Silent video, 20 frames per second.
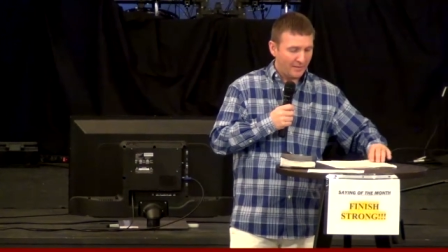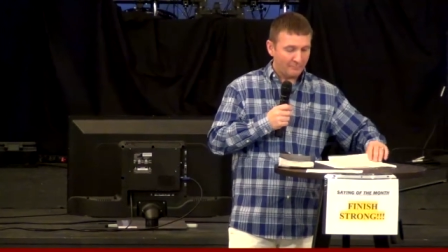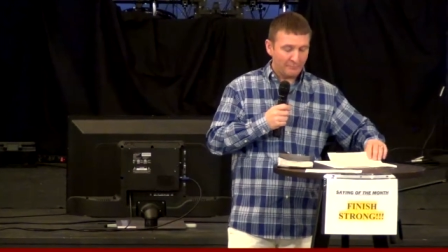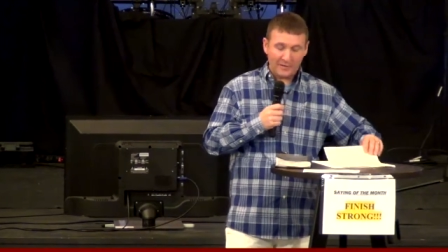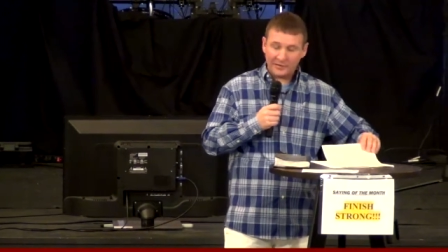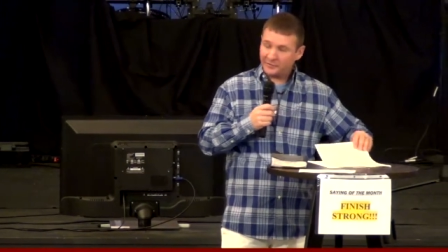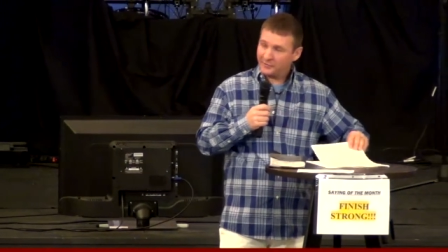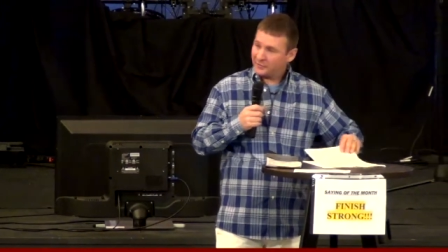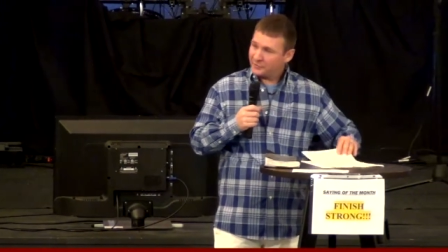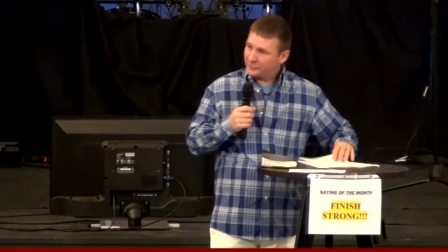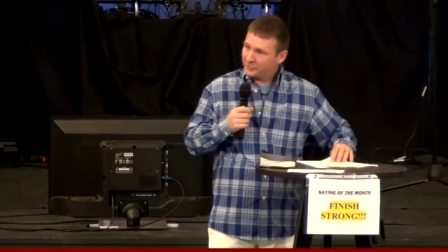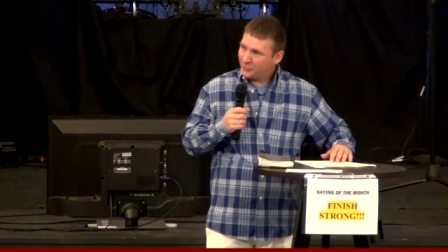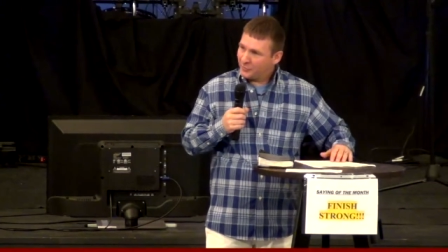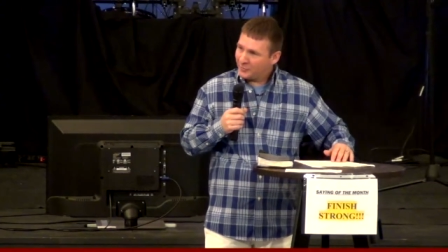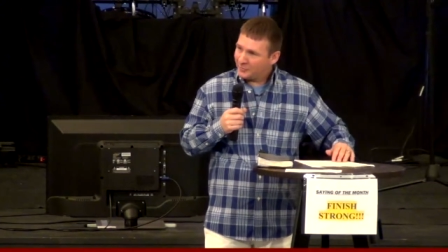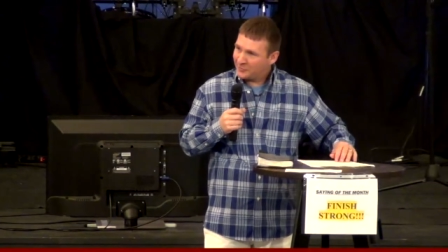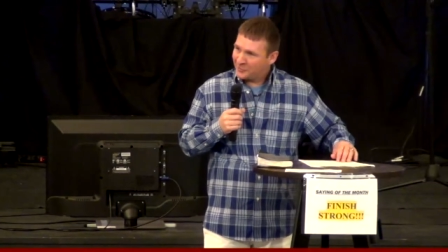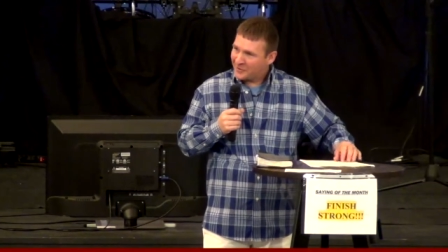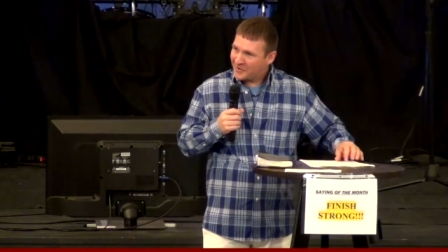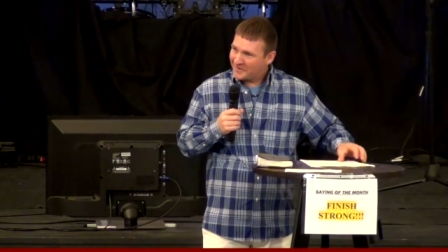business doing
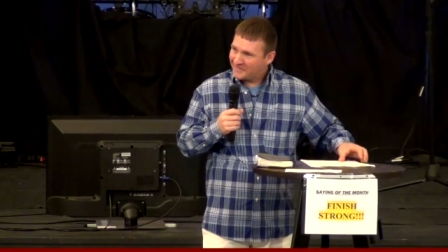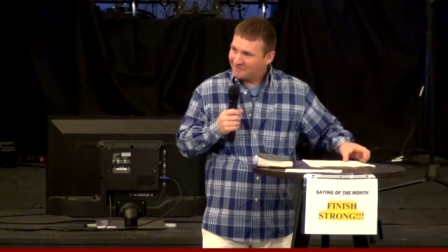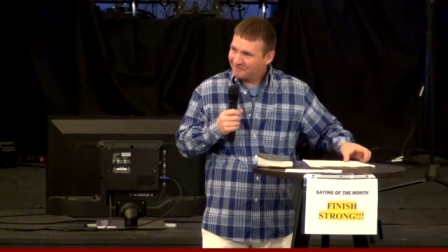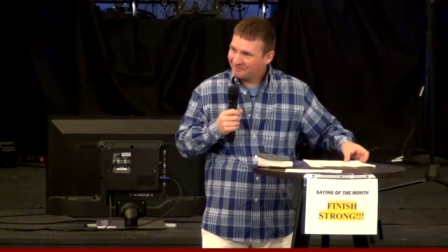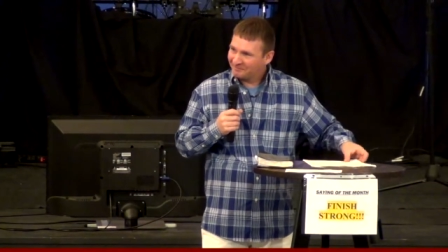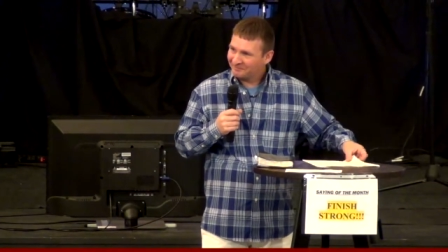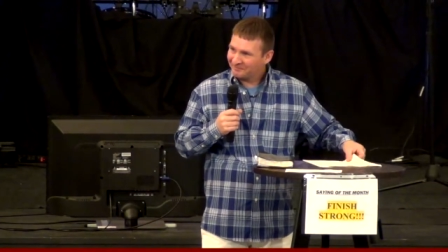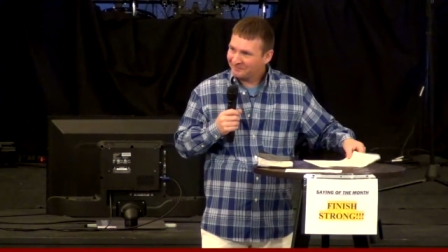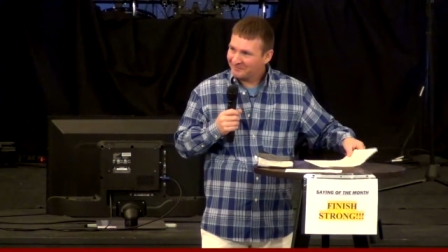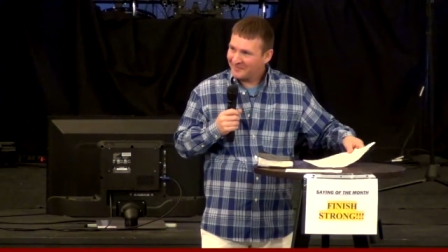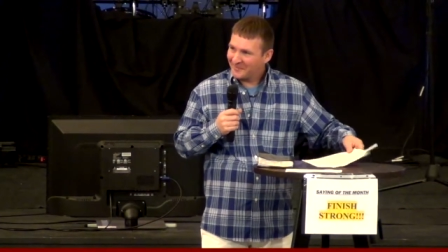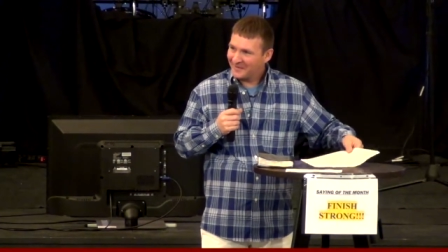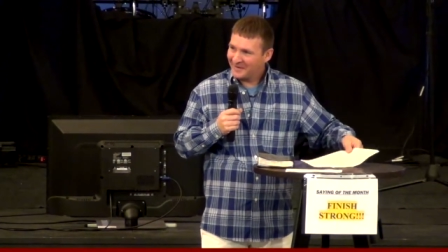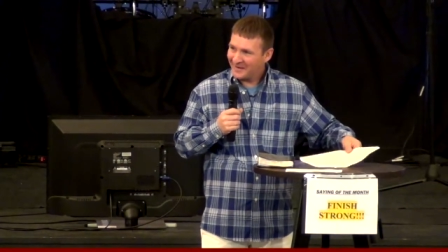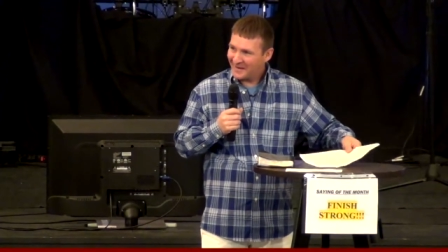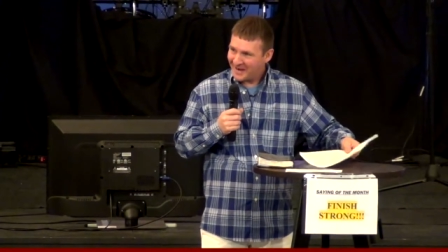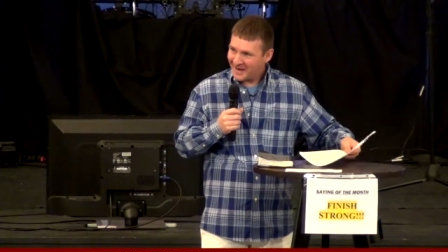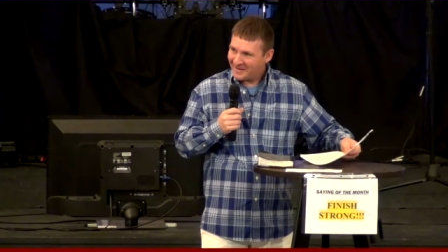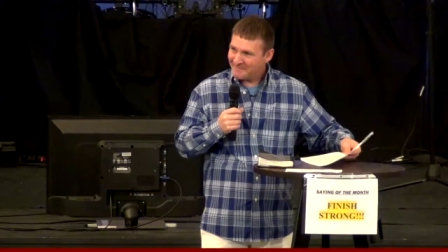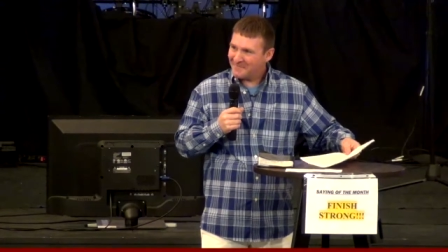good?
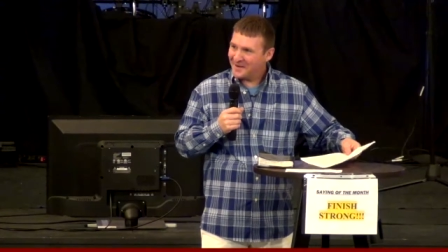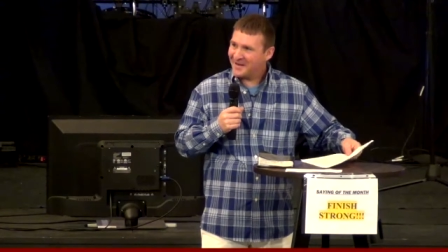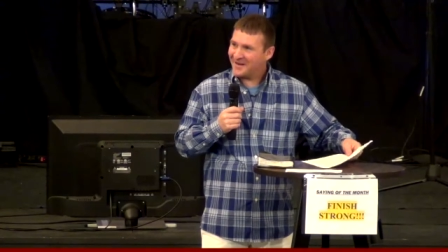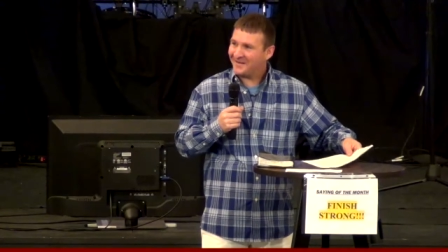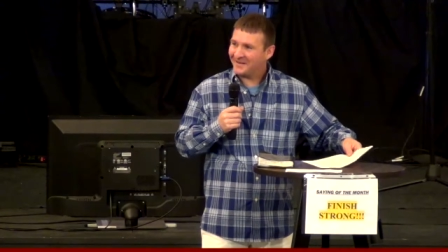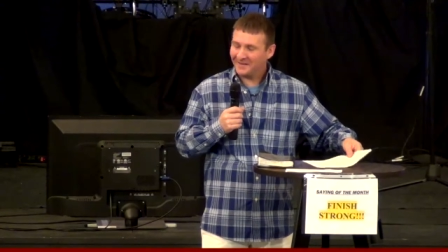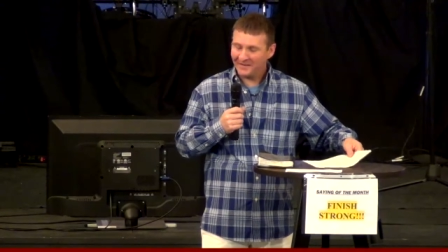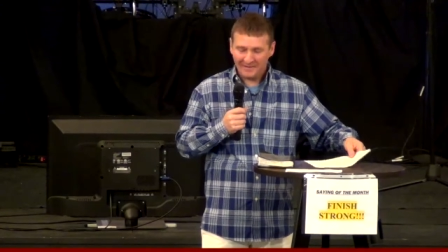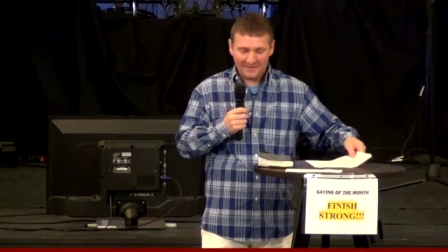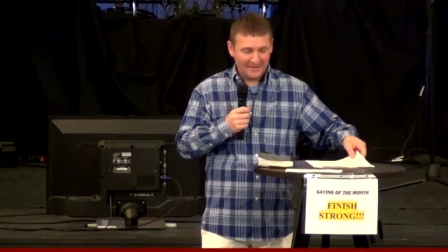Amen.